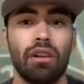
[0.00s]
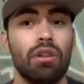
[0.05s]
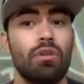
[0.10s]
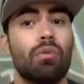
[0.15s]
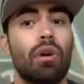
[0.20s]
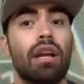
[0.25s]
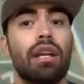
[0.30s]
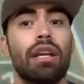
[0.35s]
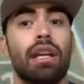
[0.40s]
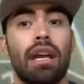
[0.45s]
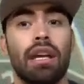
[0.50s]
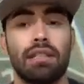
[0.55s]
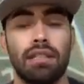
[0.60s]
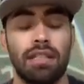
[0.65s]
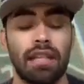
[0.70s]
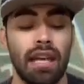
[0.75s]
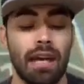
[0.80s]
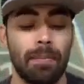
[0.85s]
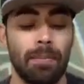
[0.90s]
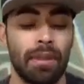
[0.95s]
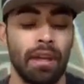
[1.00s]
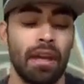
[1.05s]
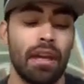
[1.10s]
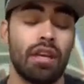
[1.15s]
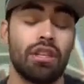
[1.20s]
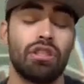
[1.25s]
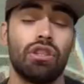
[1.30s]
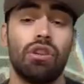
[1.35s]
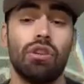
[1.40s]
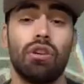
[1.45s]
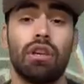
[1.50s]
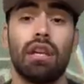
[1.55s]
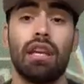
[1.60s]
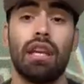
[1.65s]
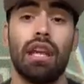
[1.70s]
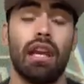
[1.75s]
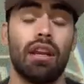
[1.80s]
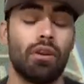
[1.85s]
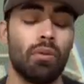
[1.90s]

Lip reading: you want to get depth so you can get